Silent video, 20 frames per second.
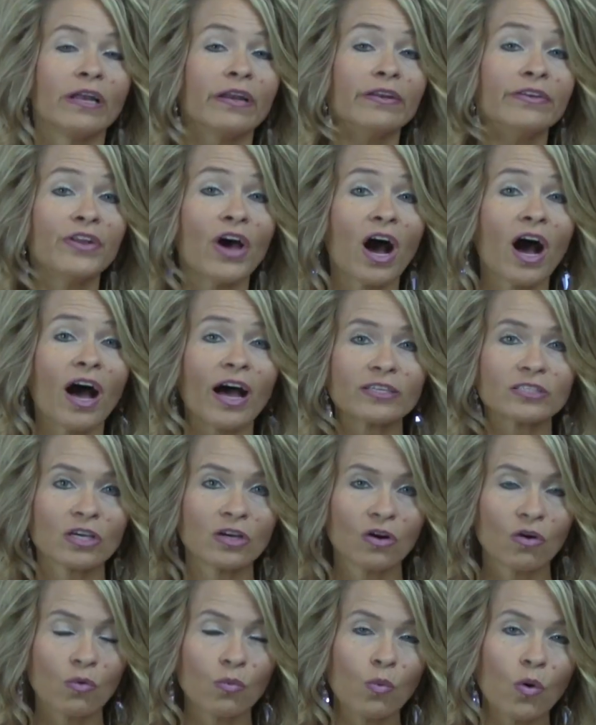Not
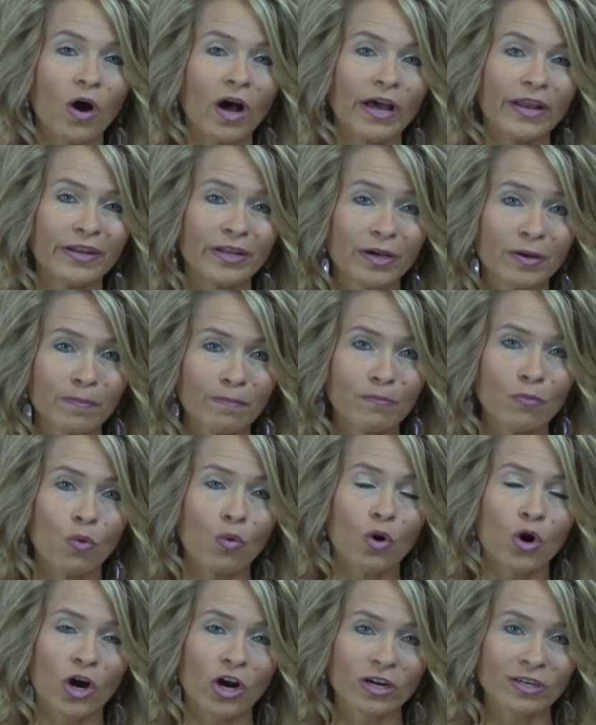one
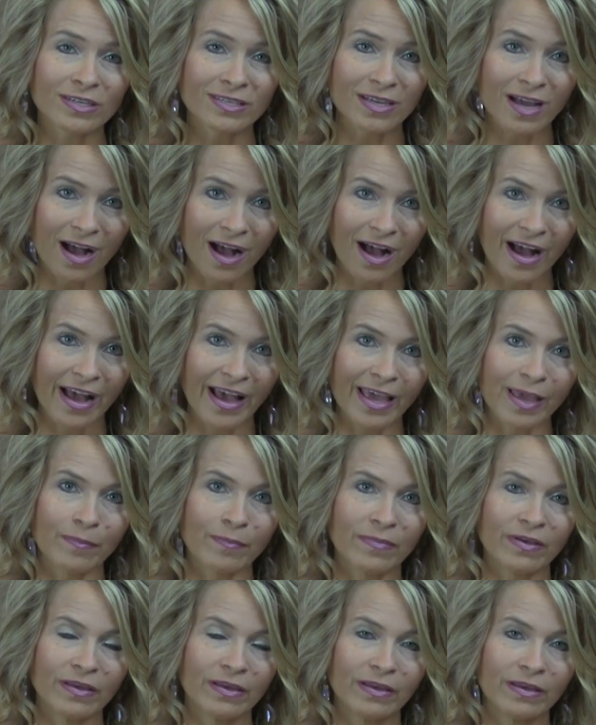more
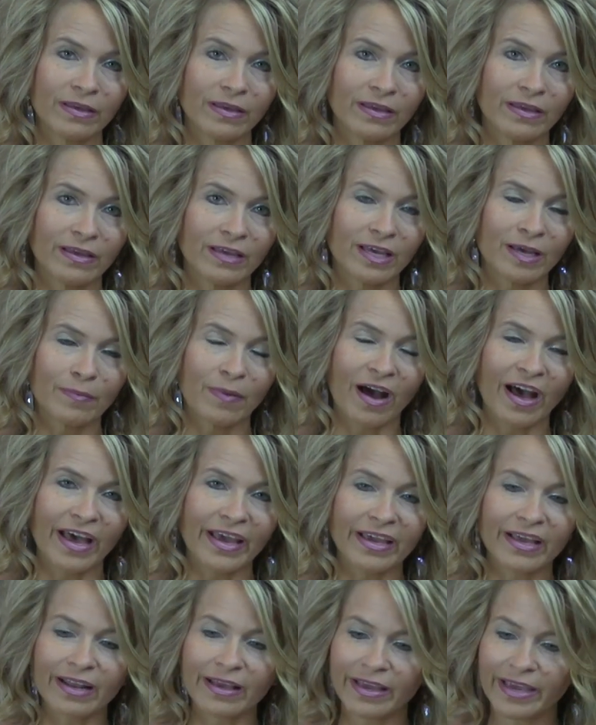time am
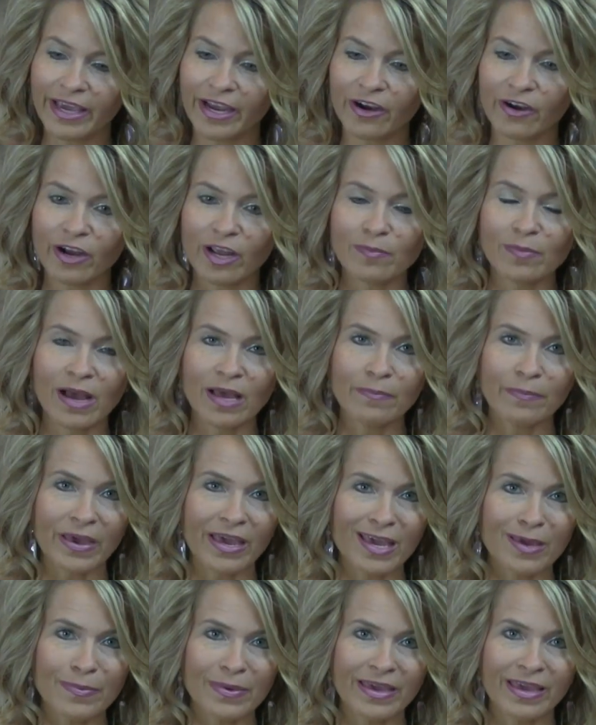I going to carry my
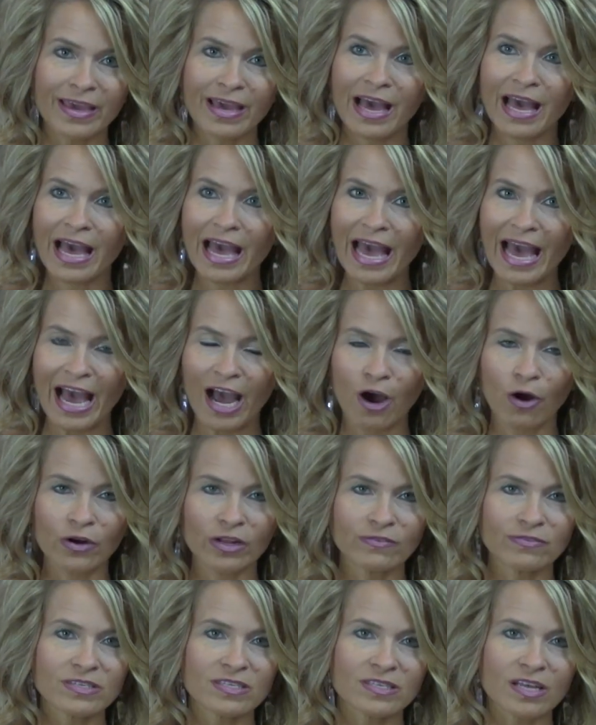baby out
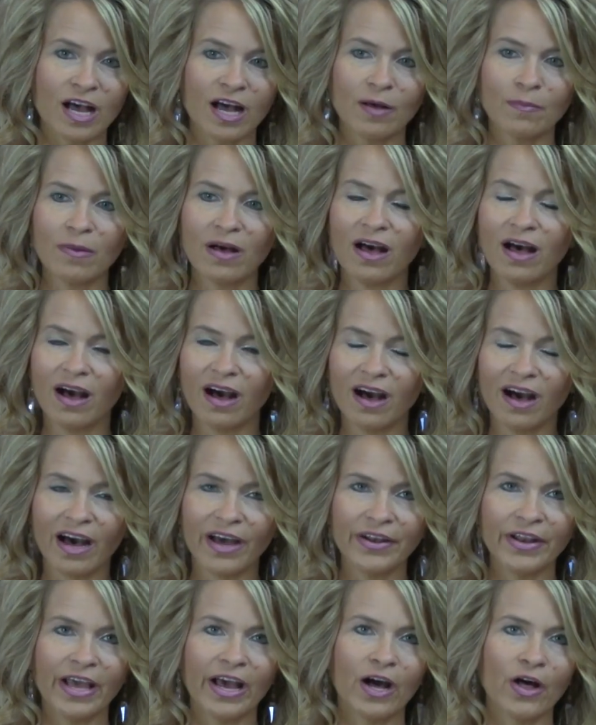of some
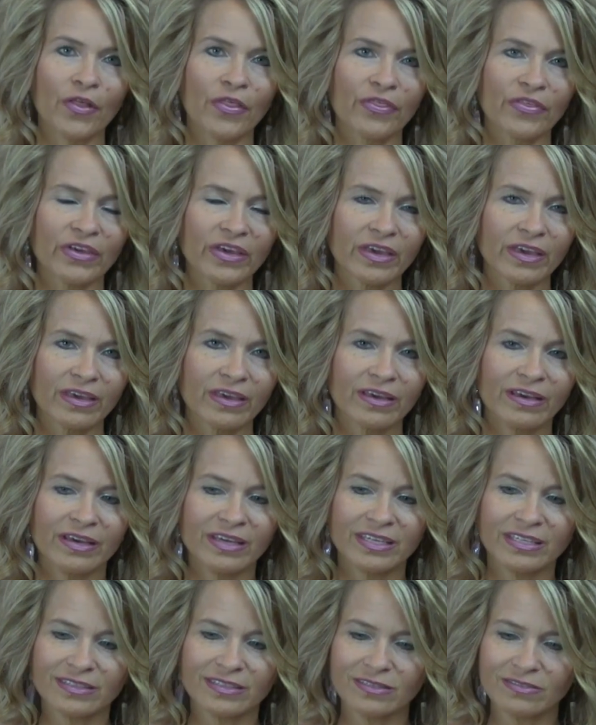unhealthy,
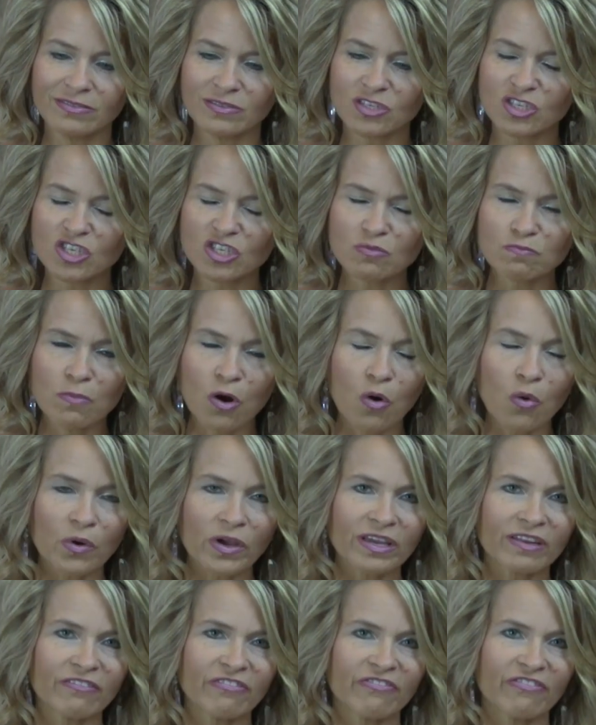
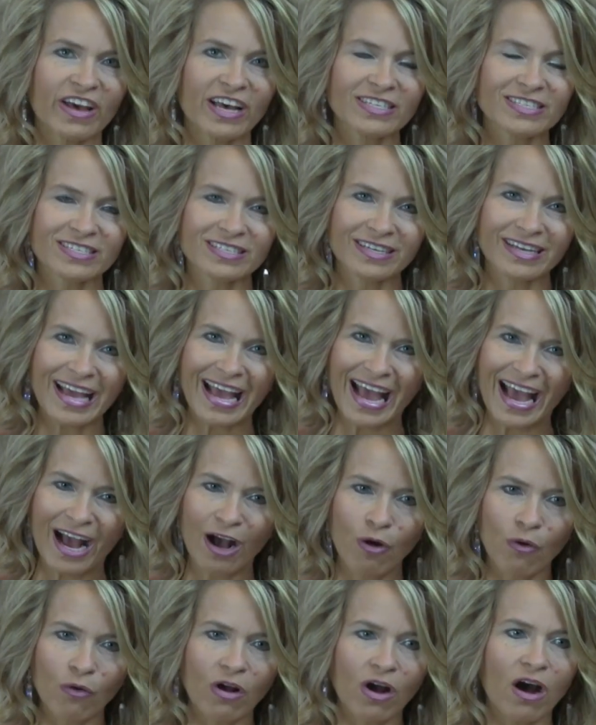smoke-infested,
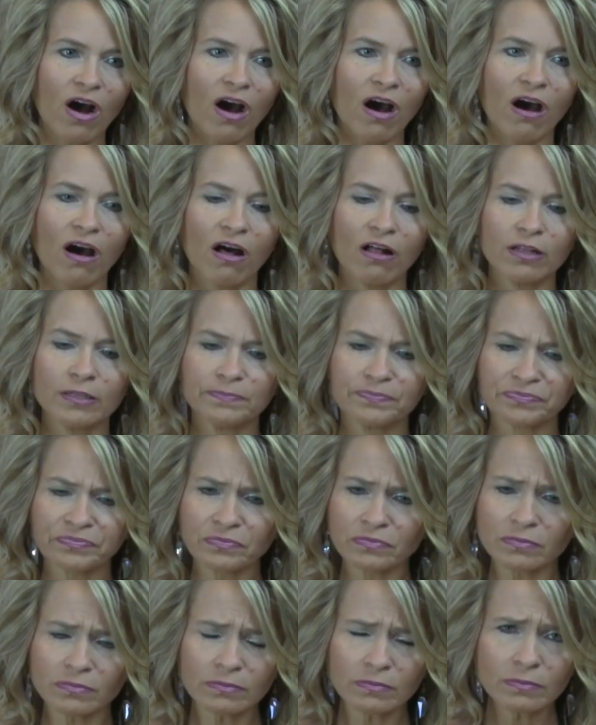
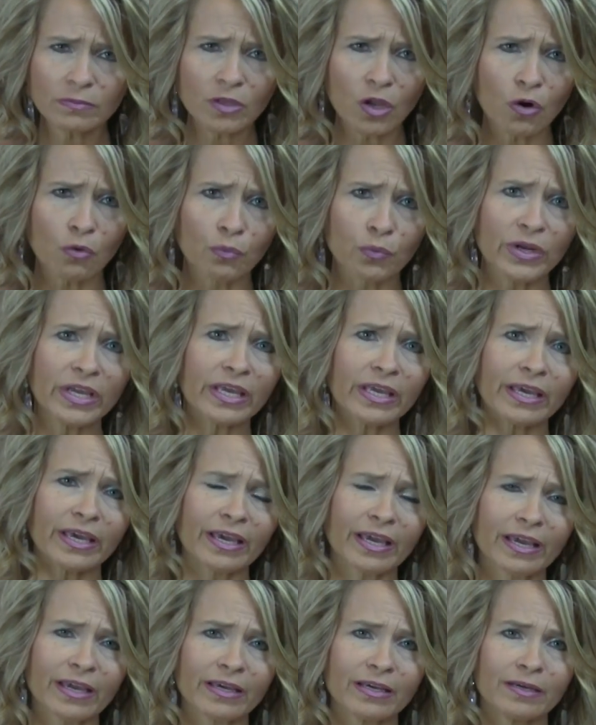
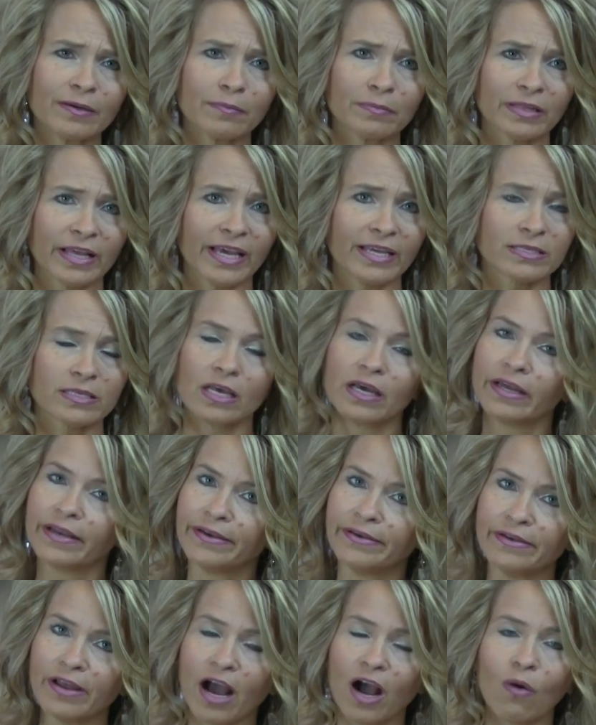alcohol-reeking place.
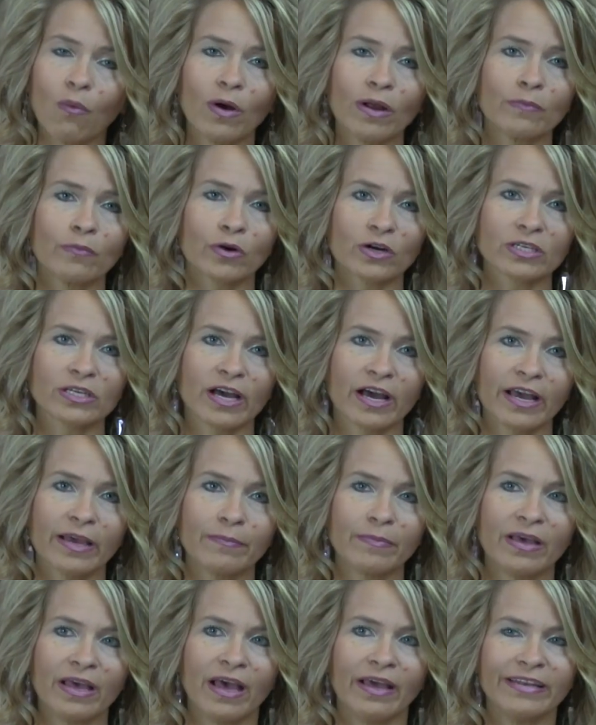Not one more time.